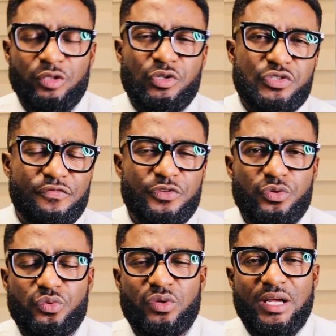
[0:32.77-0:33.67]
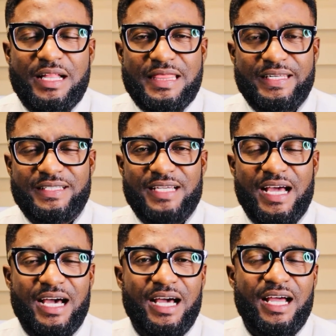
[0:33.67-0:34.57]
Those of you that
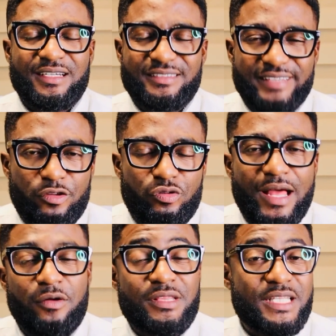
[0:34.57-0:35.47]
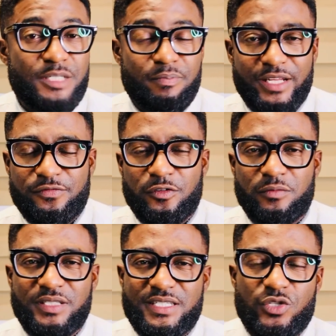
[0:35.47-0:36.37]
are regular on this
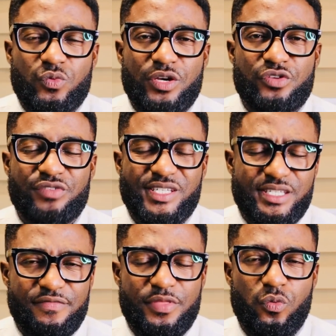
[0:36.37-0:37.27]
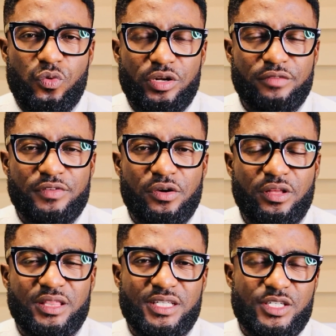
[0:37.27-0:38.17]
platform, this is where you receive the word of
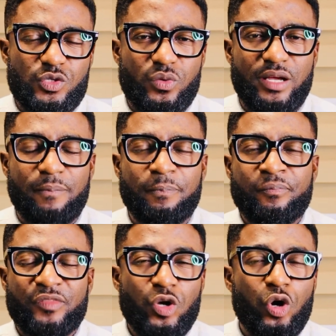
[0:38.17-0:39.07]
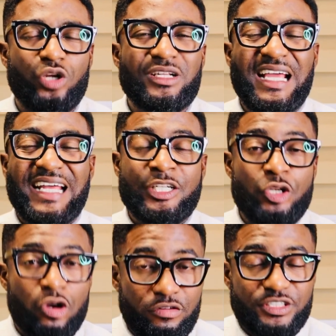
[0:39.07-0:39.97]
God. This is where God
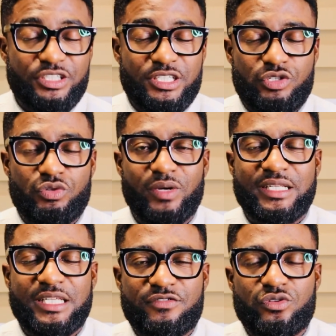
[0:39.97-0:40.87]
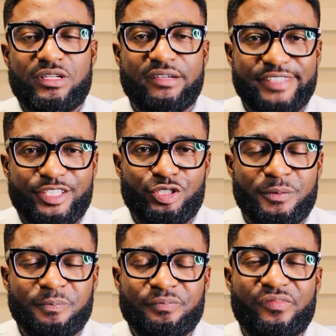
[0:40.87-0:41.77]
nourishes you and gives you direction.
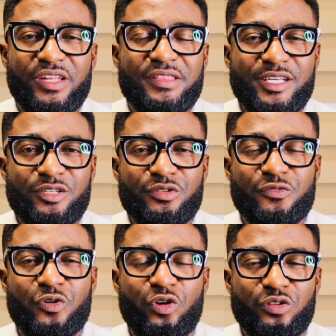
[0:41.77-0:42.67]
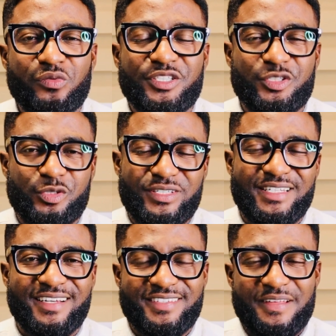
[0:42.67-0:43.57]
Thank you for always choosing
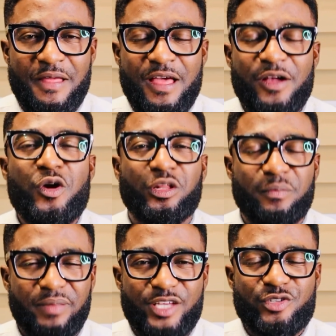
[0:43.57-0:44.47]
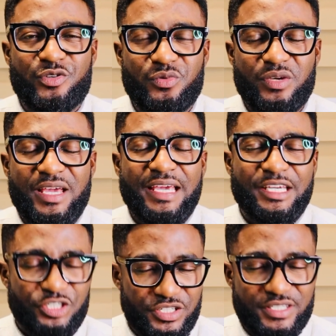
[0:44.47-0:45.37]
us. God bless you
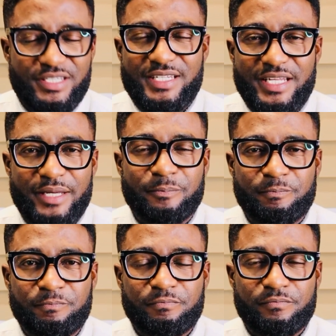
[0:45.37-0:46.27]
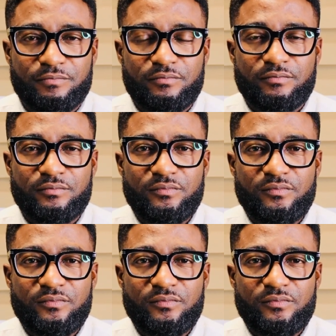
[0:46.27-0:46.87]
in Jesus' name.